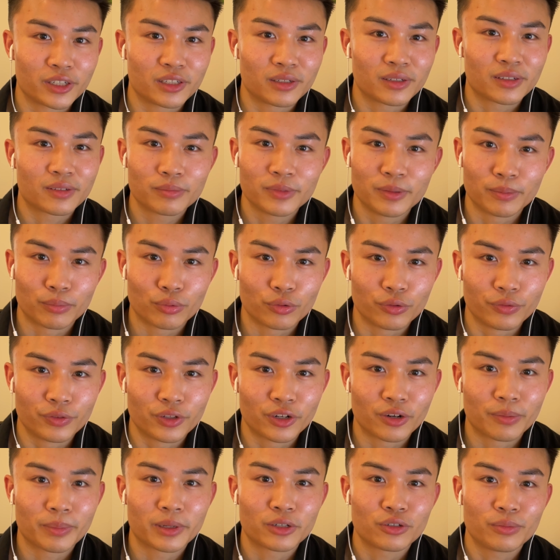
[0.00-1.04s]
to improve
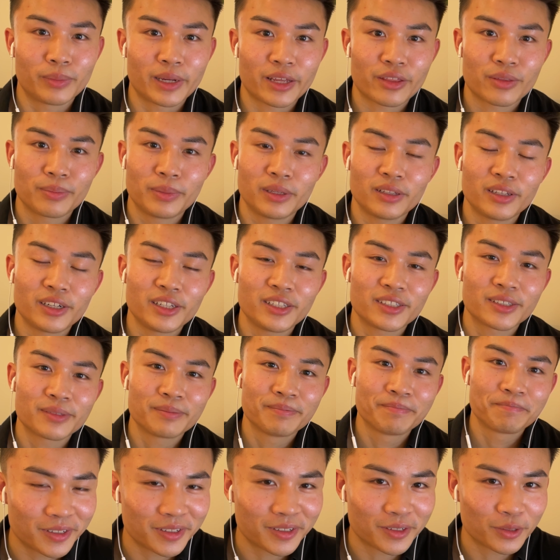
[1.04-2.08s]
their mental math abilities.
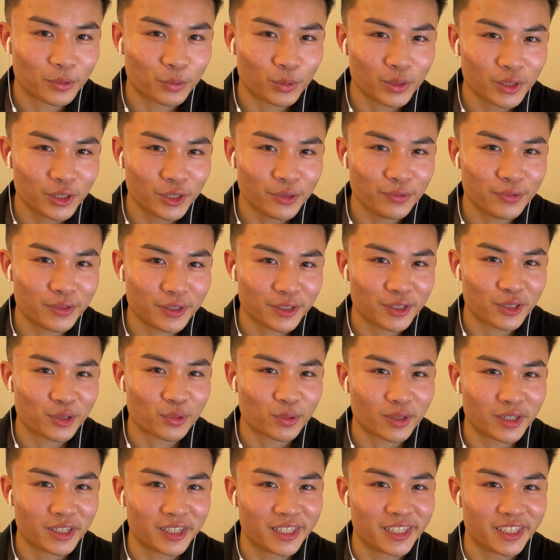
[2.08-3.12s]
Once you've done the
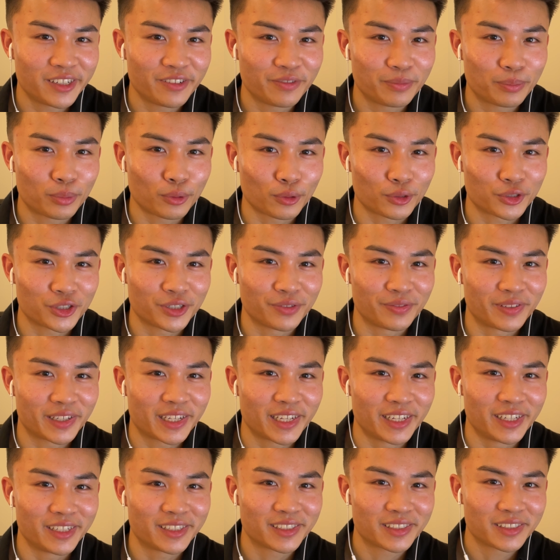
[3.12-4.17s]
quantitative portion of the
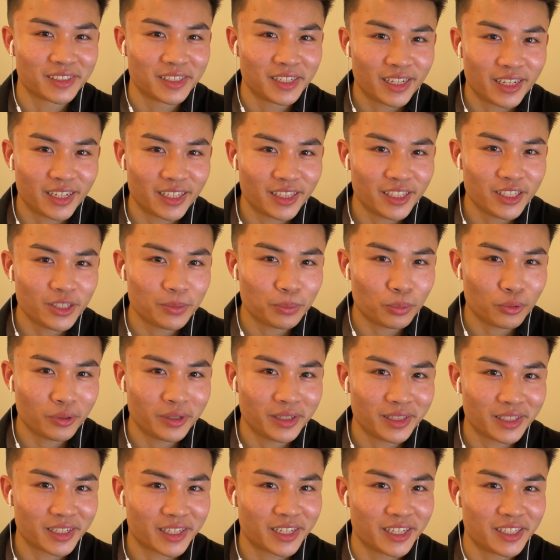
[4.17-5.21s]
case, at this
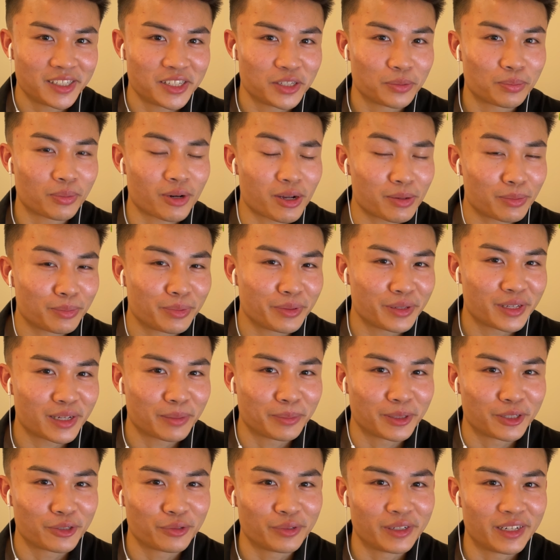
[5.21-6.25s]
point the case is probably
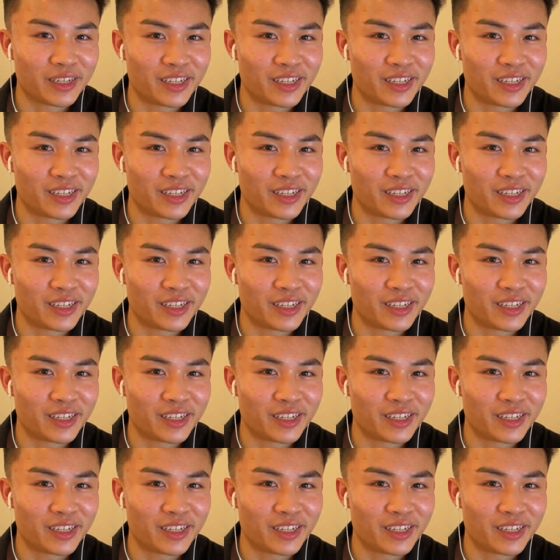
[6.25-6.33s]
coming to an